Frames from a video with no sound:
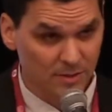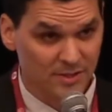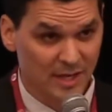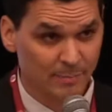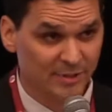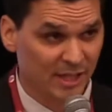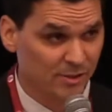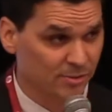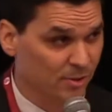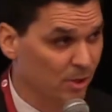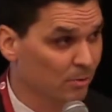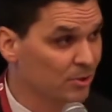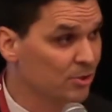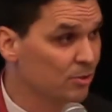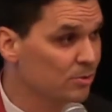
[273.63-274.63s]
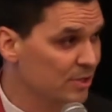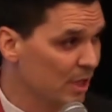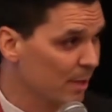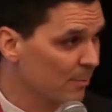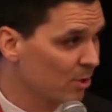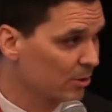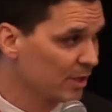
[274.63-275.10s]
Seb Tetreault, a
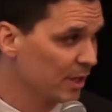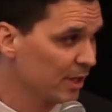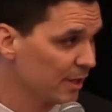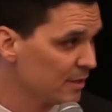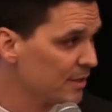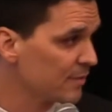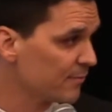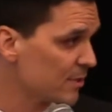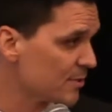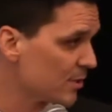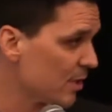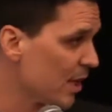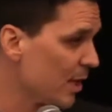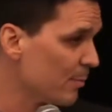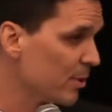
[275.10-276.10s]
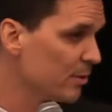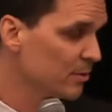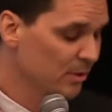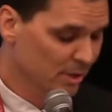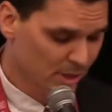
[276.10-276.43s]
two-time All-Canadian defensive lineman.